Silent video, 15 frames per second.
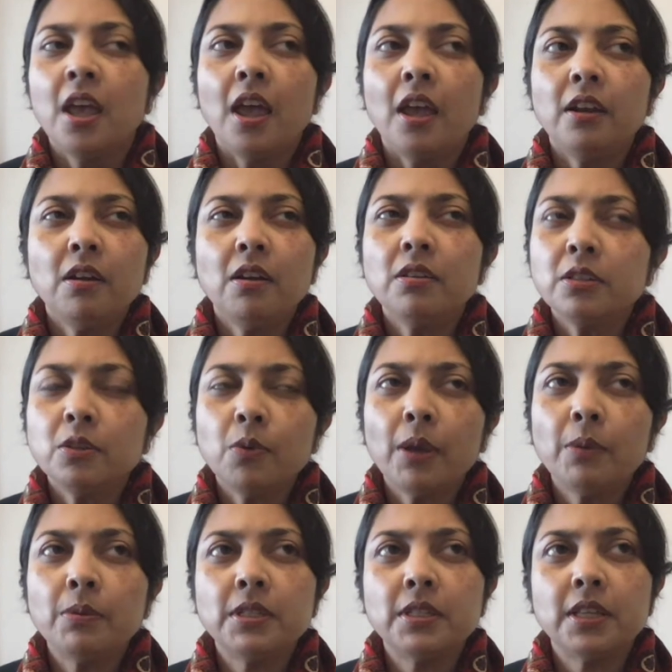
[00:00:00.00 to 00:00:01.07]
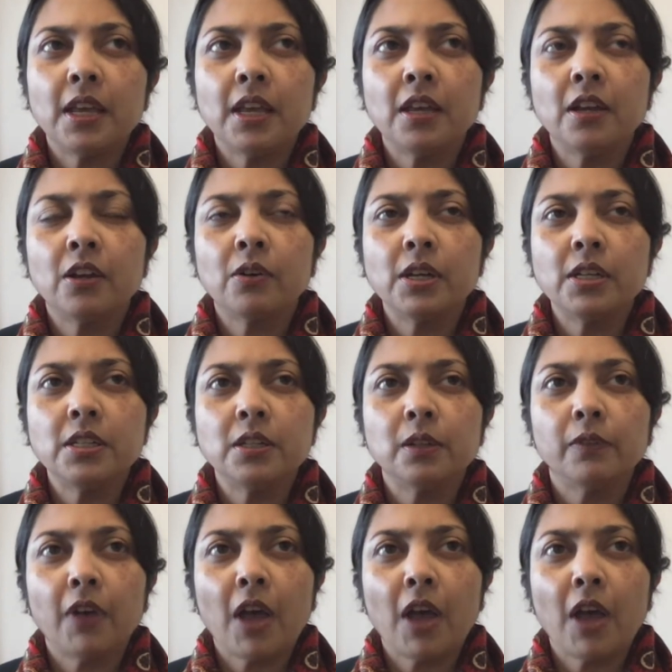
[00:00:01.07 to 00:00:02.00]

and also I would say a great deal of